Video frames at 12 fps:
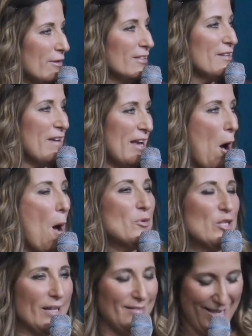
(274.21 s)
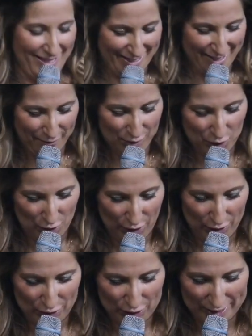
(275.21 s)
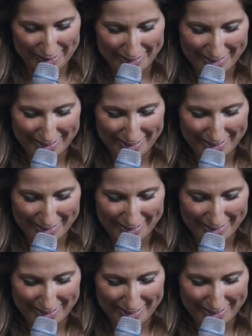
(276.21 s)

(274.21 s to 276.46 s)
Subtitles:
living object lesson of the church.